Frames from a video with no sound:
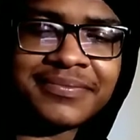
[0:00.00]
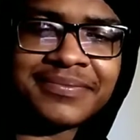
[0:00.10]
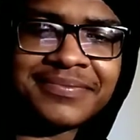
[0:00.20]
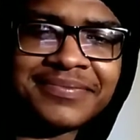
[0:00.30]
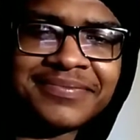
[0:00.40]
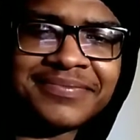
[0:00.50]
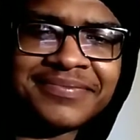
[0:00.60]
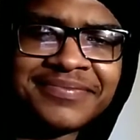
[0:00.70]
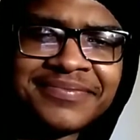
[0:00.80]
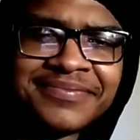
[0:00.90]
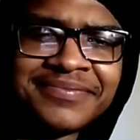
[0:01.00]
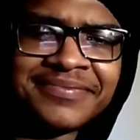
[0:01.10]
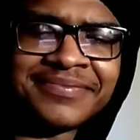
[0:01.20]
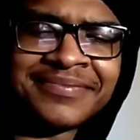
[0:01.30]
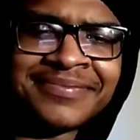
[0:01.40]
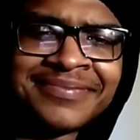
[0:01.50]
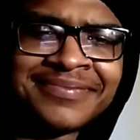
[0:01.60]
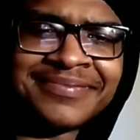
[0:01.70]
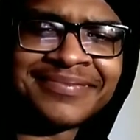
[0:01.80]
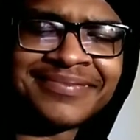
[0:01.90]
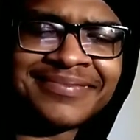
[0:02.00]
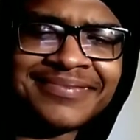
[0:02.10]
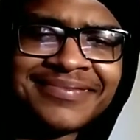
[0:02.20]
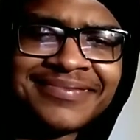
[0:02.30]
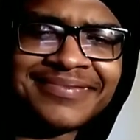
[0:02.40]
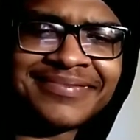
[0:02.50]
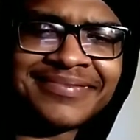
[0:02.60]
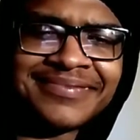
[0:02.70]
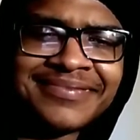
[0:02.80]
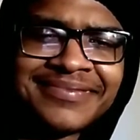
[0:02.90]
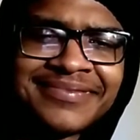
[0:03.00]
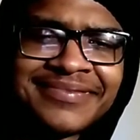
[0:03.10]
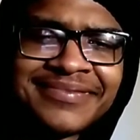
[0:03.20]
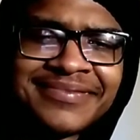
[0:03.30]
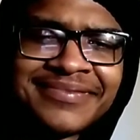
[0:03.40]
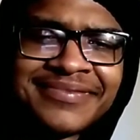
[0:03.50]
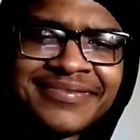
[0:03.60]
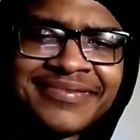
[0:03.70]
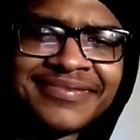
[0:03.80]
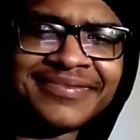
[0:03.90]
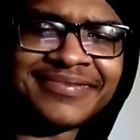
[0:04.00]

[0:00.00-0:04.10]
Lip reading: The person shown says nothing.